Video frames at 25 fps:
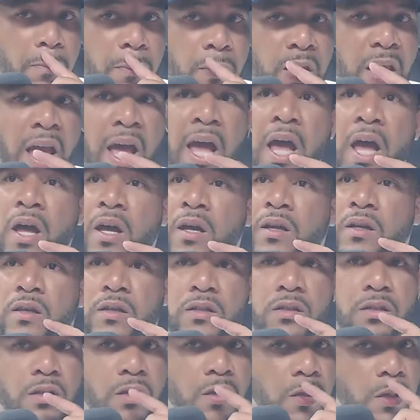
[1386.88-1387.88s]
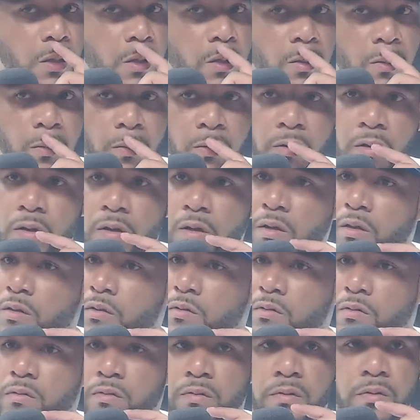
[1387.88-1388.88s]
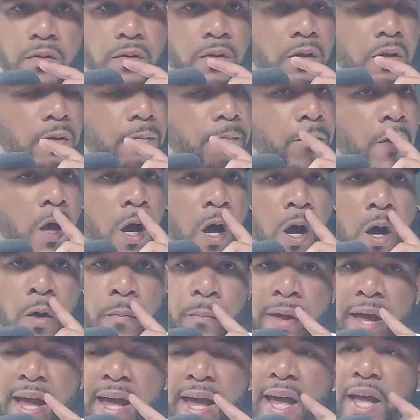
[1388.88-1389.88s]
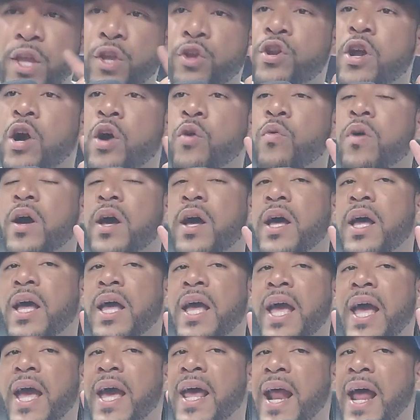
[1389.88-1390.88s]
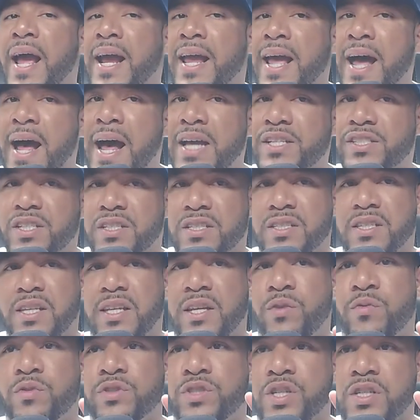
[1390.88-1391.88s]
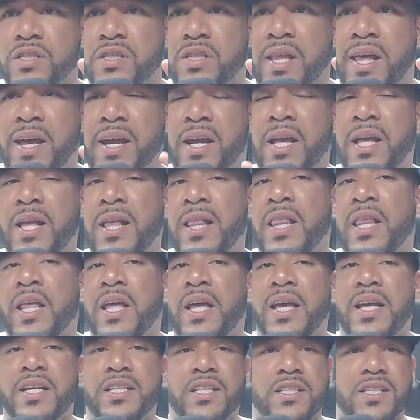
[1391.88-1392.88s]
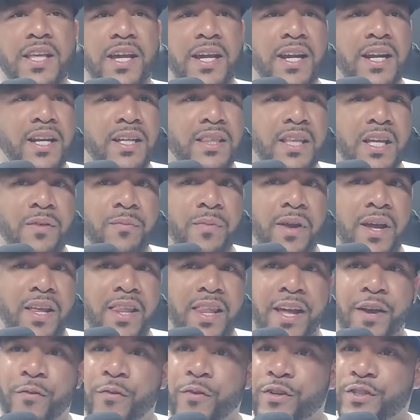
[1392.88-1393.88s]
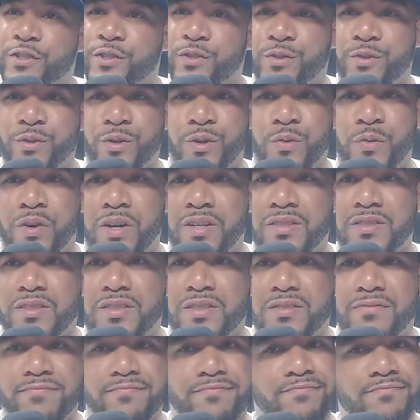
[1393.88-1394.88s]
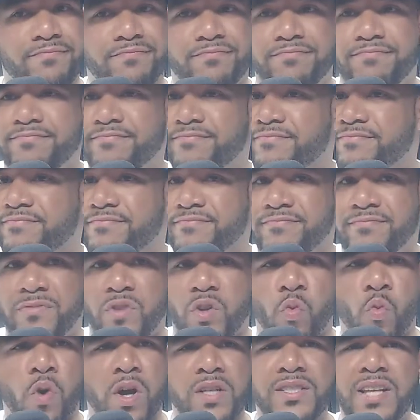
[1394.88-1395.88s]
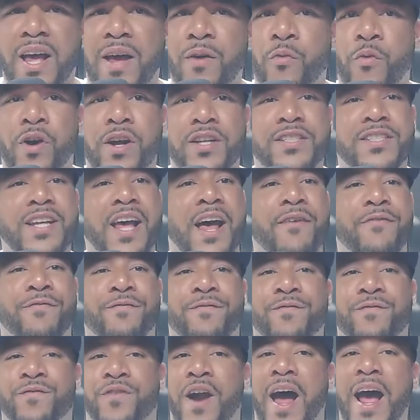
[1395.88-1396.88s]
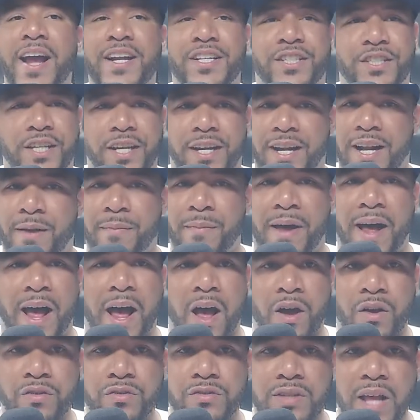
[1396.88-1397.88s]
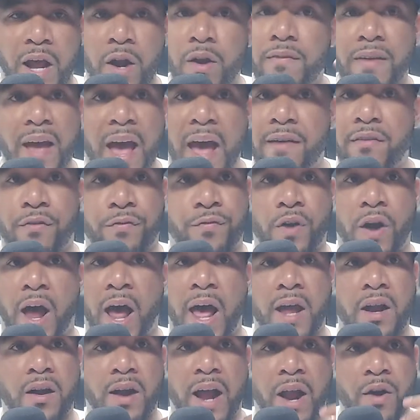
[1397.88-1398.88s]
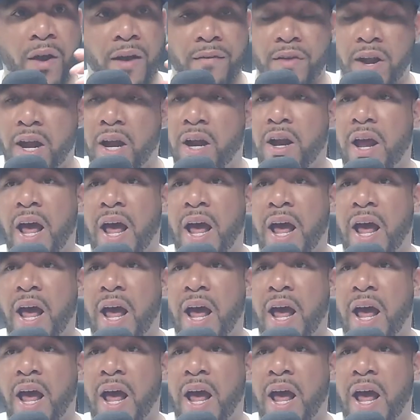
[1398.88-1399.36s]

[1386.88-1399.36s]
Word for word: like, "Bro, I had fried chicken about 6 months." No, man. And you know what? And I consciously was just like, it's just like anything, man. Like once you do it once, Once I fried chicken at my house, I don't even have a fryer. I don't have an air